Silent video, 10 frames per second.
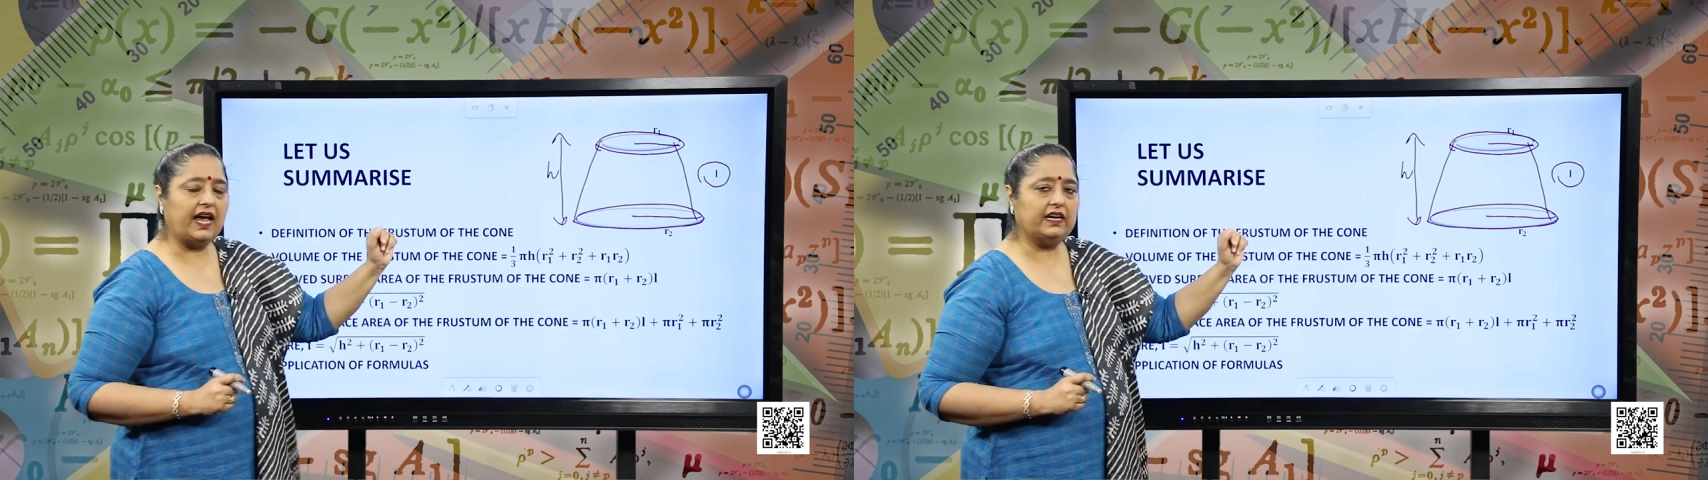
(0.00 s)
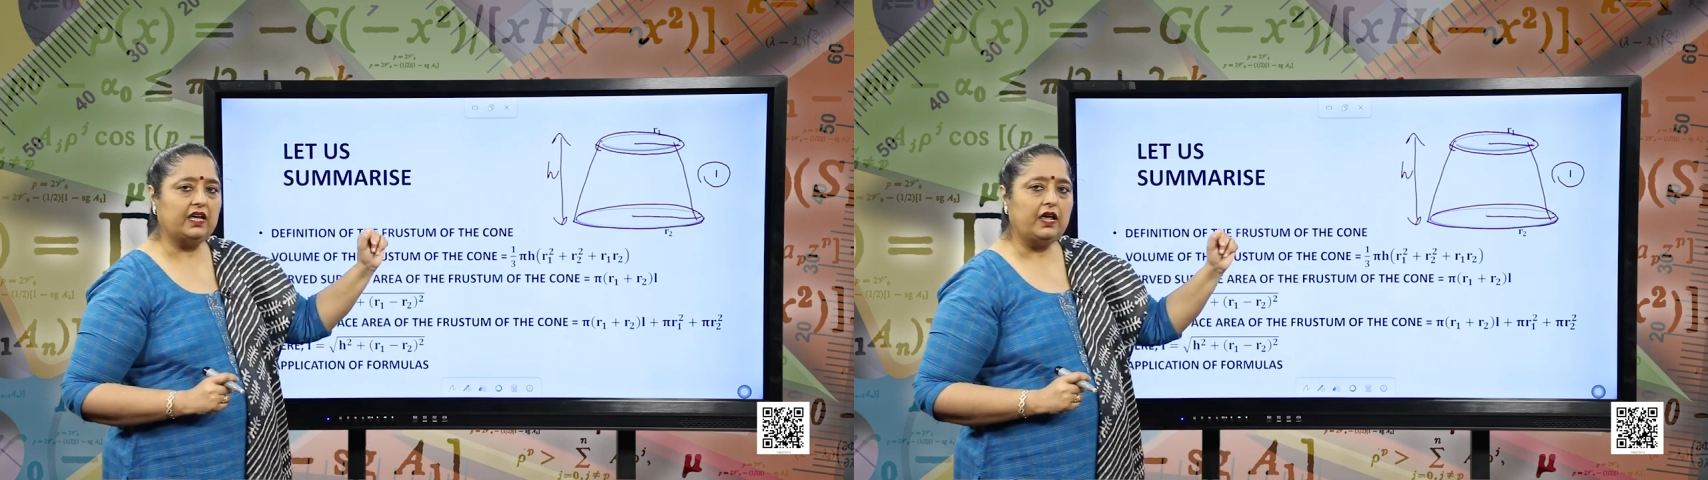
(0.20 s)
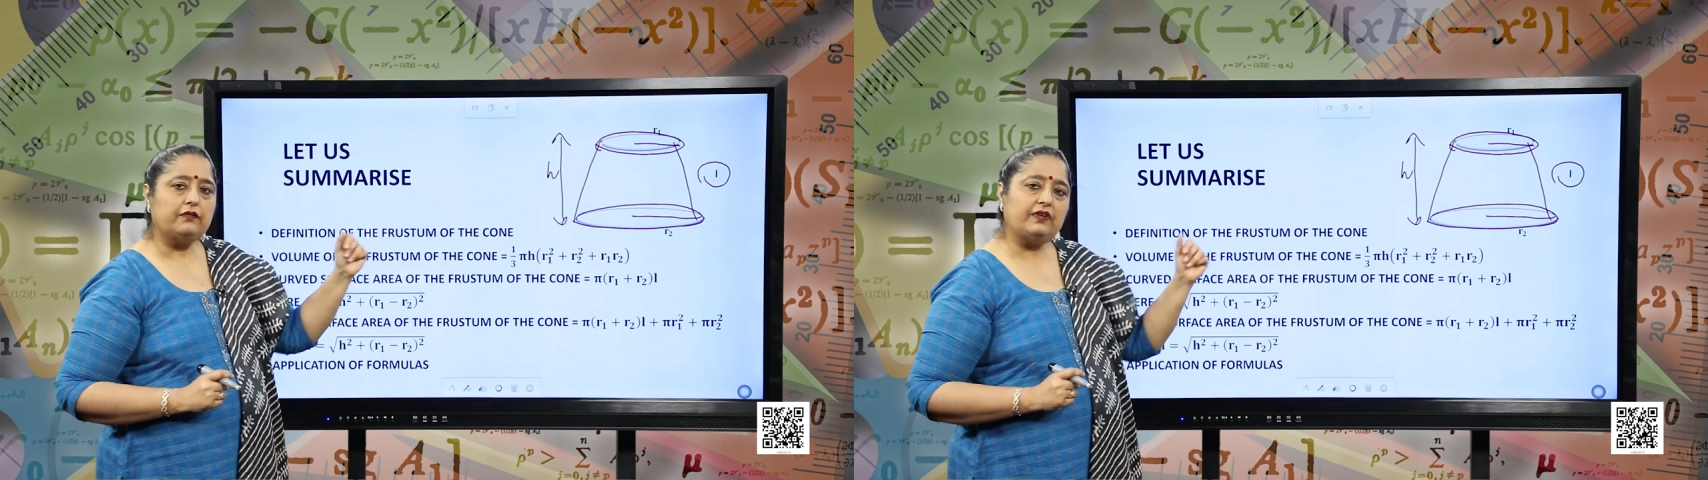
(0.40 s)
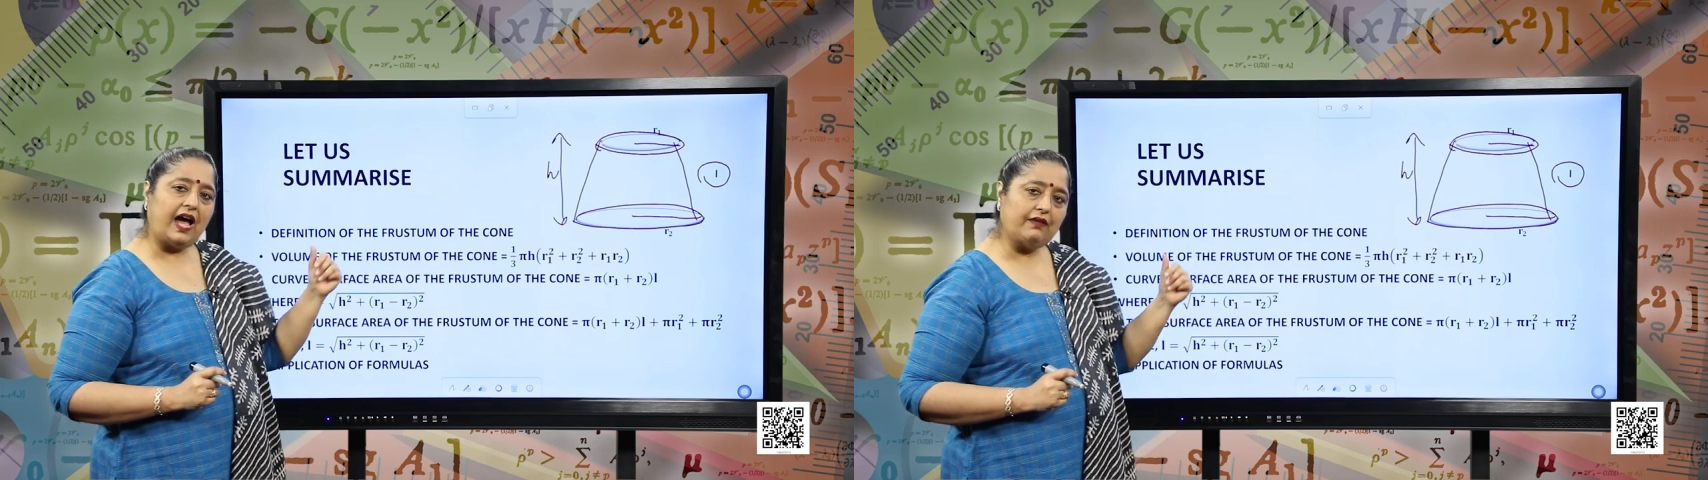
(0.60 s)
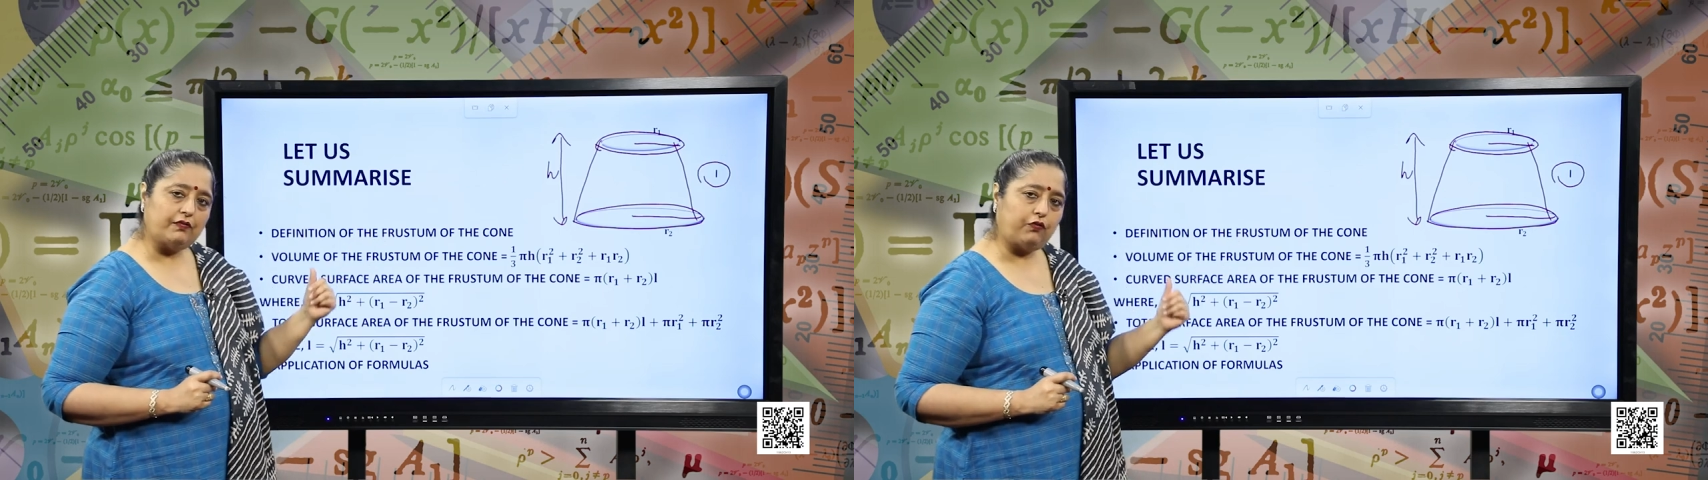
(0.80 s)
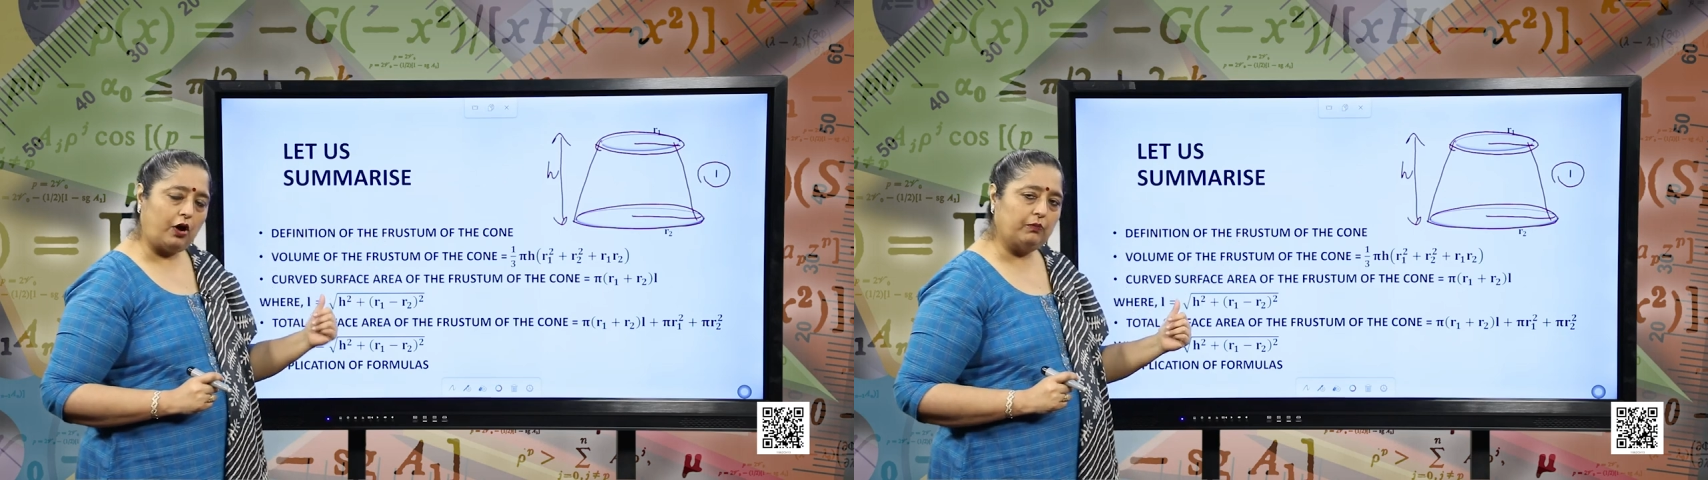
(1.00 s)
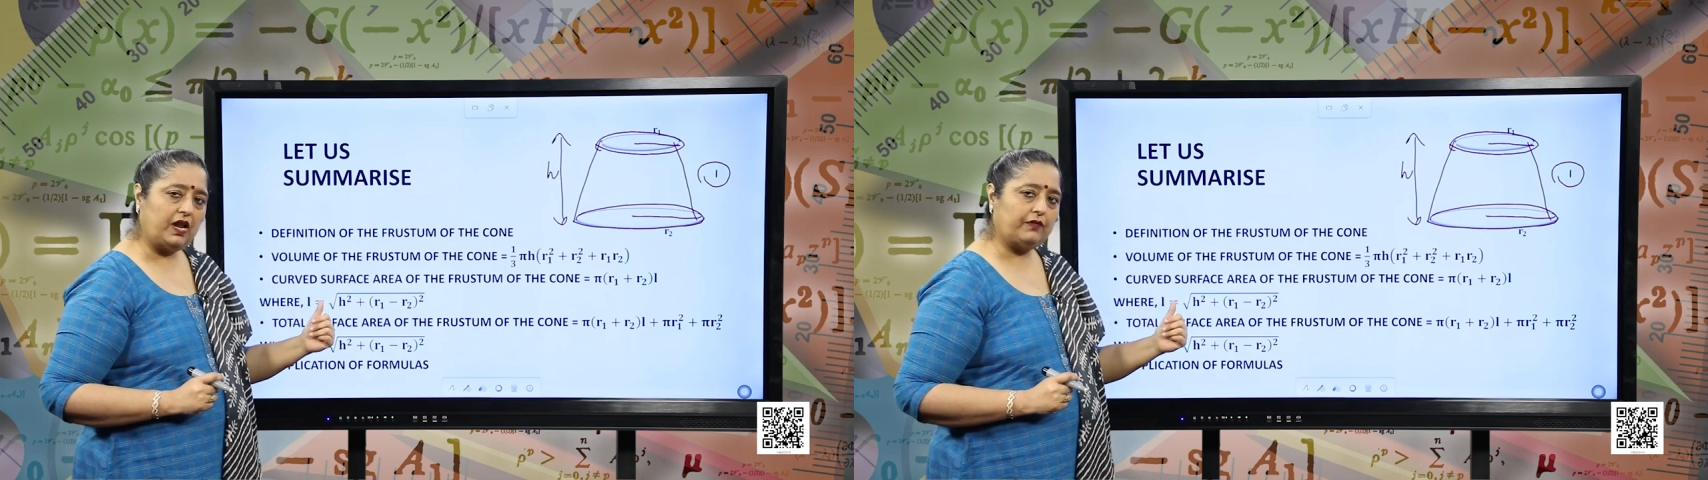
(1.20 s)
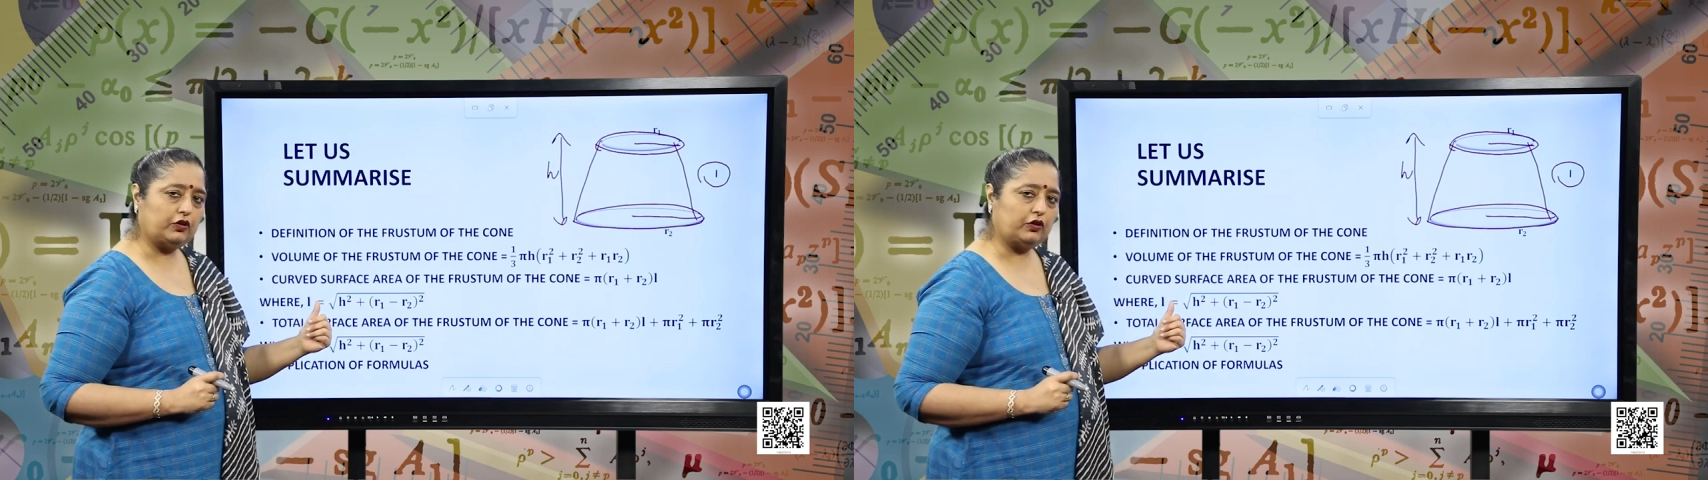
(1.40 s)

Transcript: height we have a formula